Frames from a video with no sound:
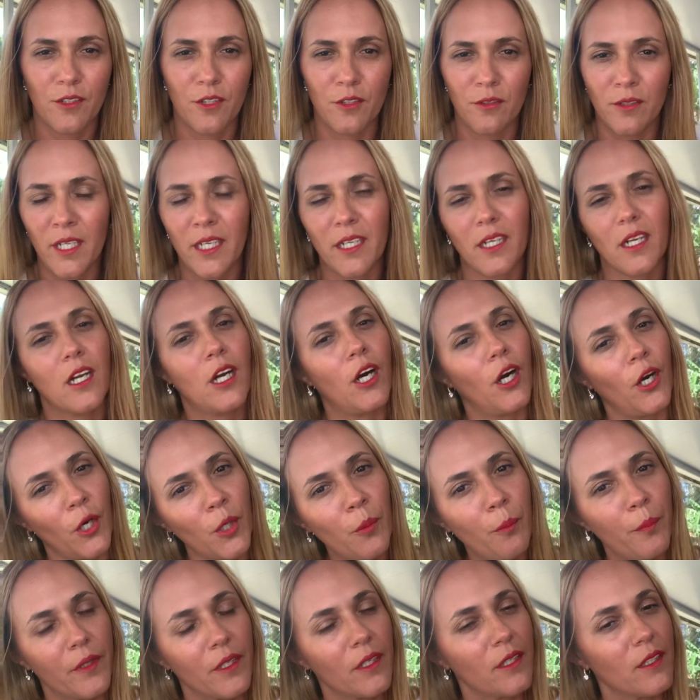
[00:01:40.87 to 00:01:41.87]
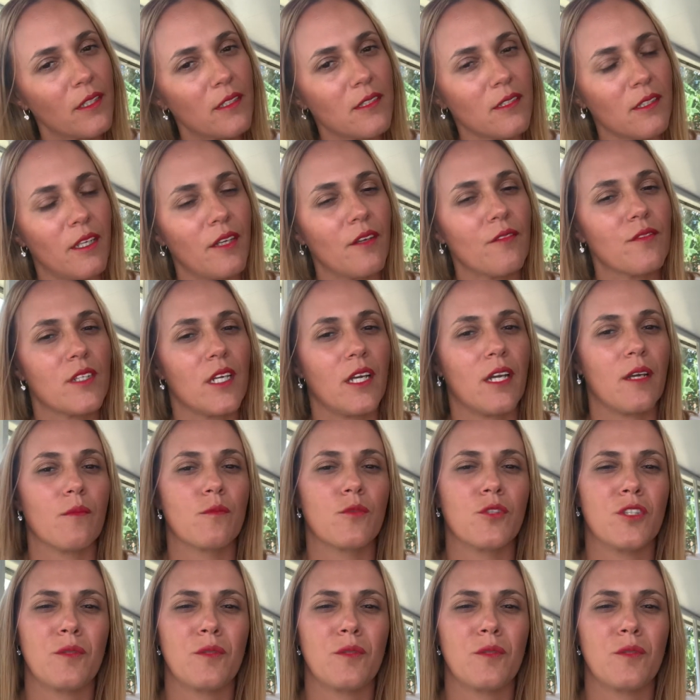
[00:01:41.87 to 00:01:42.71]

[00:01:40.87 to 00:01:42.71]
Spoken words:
You're not a carpet in this lifetime.